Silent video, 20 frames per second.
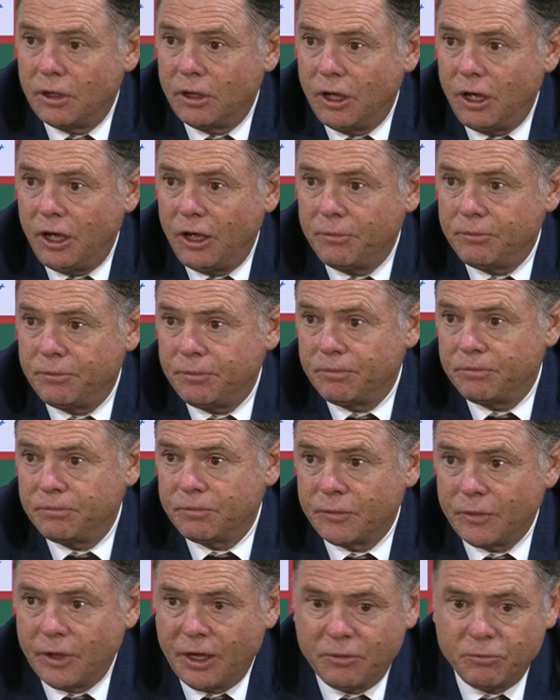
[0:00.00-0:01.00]

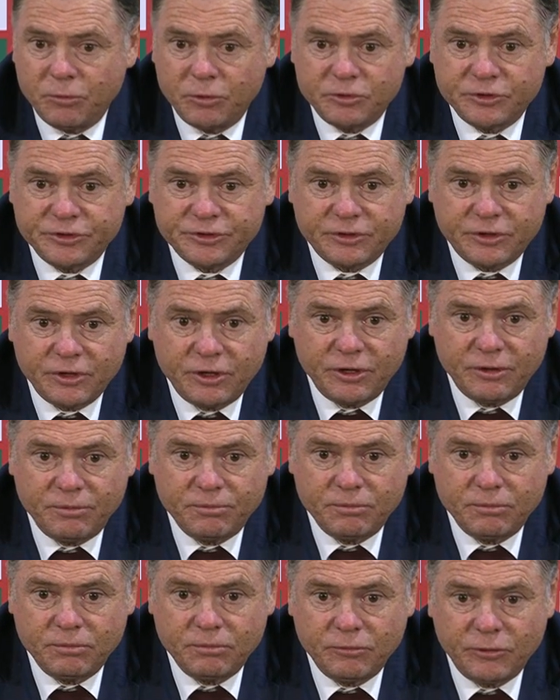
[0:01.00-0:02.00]
And we'll just,
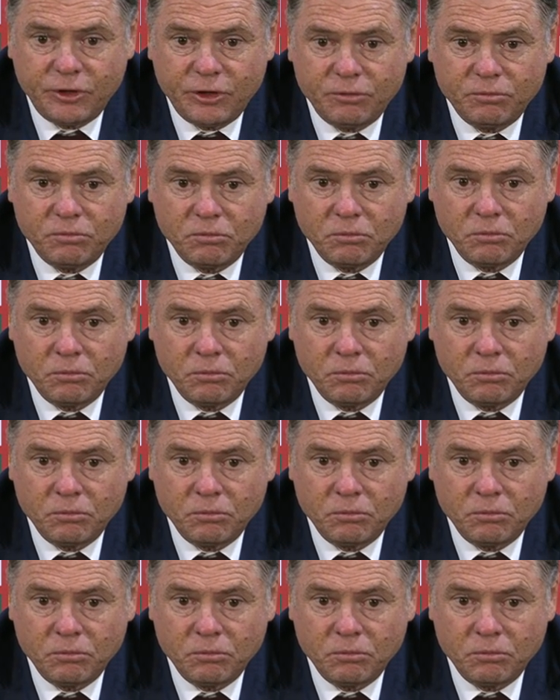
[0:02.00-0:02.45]
you know,